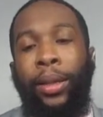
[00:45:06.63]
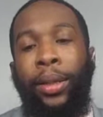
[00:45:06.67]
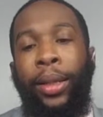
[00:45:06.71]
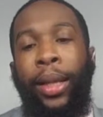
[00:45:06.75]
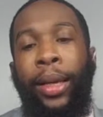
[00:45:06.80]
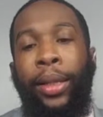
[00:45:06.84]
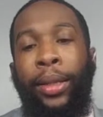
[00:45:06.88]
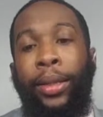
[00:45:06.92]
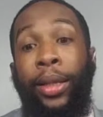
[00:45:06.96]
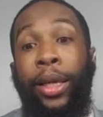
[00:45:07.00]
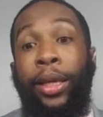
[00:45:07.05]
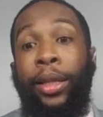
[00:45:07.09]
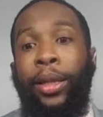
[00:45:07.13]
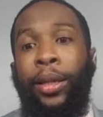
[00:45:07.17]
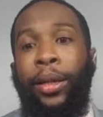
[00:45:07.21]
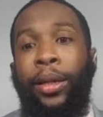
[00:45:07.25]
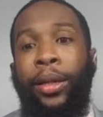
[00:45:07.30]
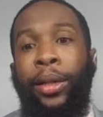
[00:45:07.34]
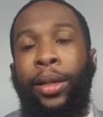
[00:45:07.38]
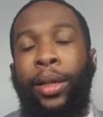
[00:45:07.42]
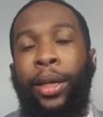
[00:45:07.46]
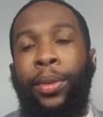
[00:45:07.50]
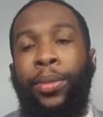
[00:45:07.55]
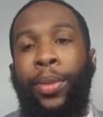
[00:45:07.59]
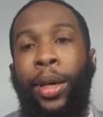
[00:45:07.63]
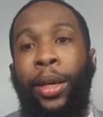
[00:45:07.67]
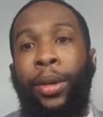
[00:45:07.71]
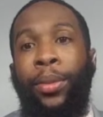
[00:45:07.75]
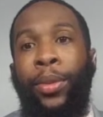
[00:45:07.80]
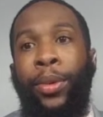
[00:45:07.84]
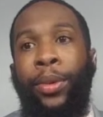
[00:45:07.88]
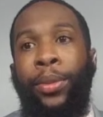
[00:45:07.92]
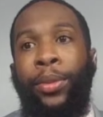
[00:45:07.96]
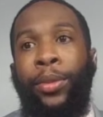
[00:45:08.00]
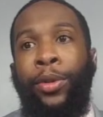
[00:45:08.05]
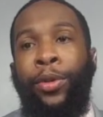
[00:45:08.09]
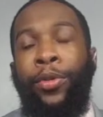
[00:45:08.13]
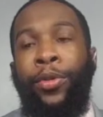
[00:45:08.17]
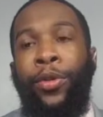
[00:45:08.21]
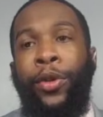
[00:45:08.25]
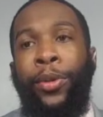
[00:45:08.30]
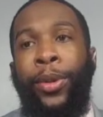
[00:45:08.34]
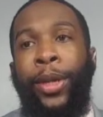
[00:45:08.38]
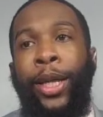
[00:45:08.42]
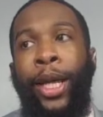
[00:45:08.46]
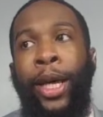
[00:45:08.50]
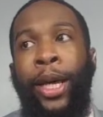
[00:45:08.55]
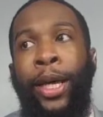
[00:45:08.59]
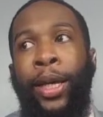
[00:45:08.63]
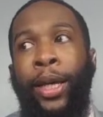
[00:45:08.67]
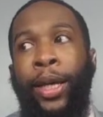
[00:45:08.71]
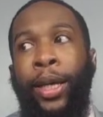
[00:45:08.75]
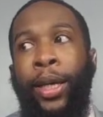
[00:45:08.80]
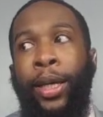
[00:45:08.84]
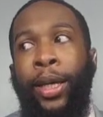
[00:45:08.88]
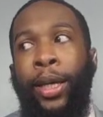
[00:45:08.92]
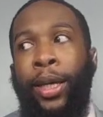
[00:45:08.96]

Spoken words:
Like, take the league minimum. You feel me? Like,